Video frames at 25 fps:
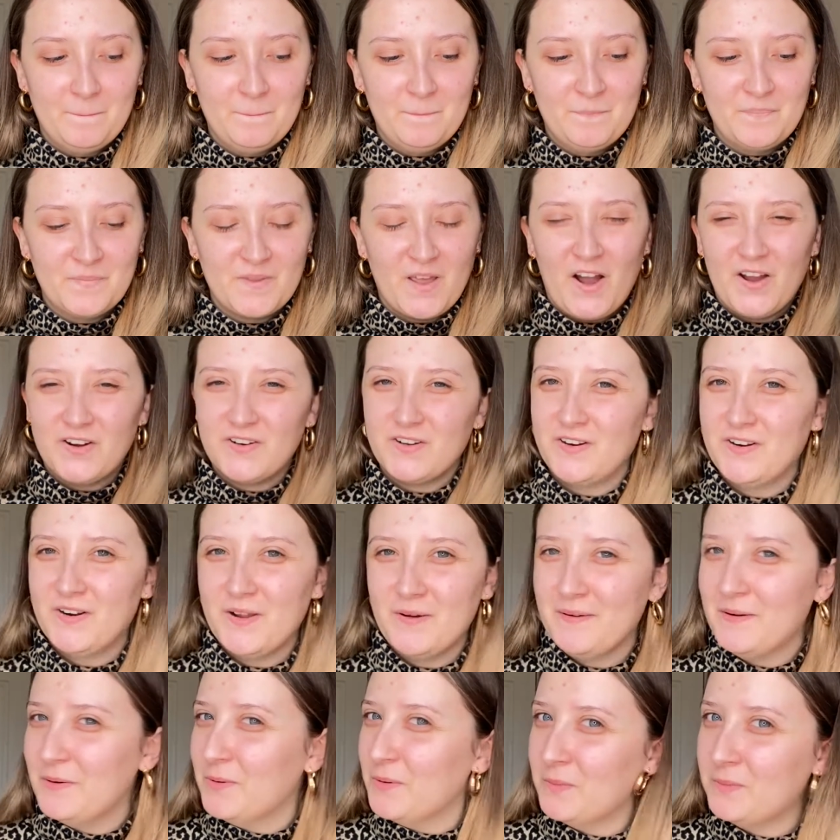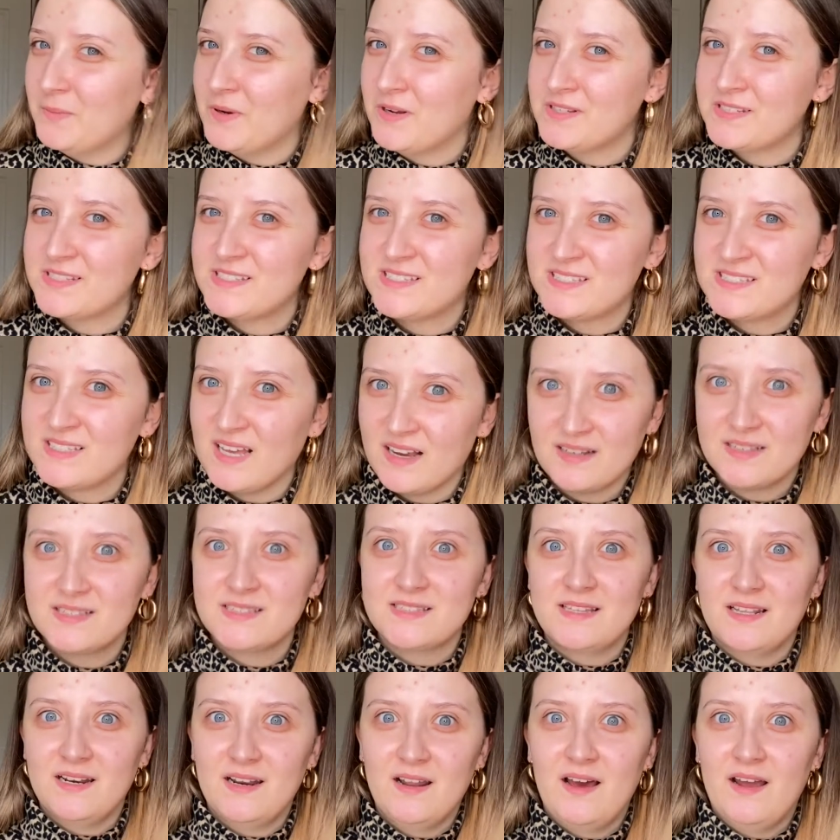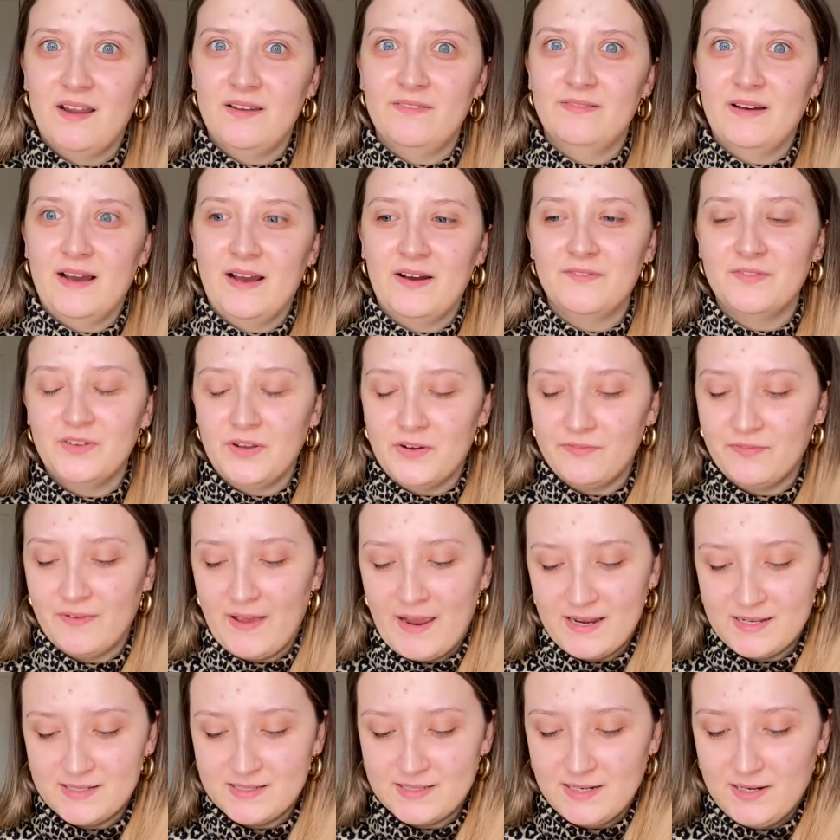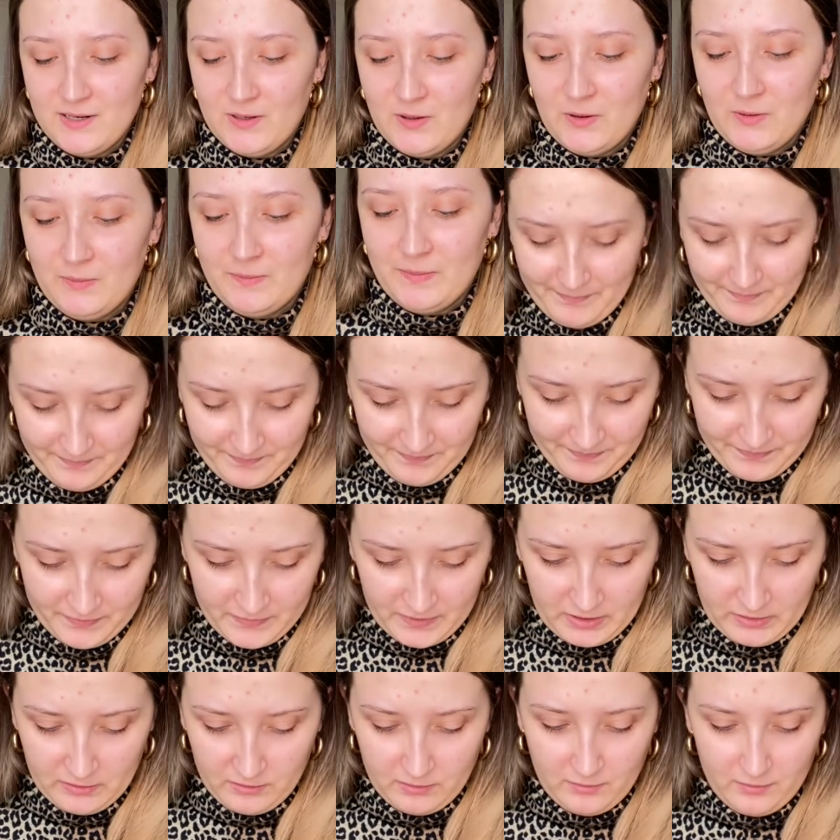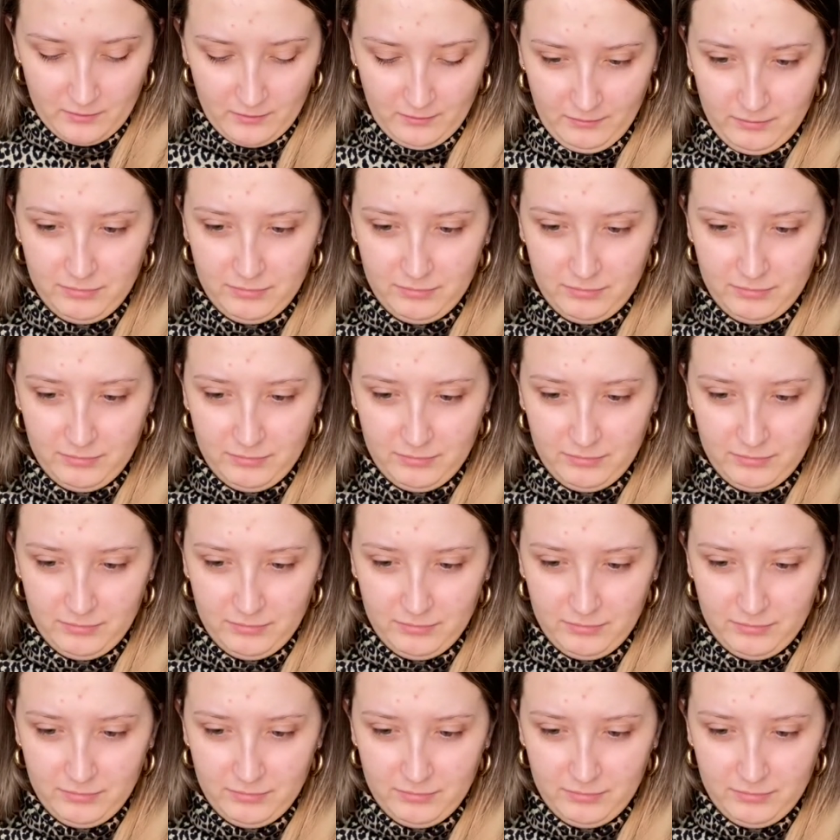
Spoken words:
I don't know, it almost sucks the life out of your face a little bit. Oh.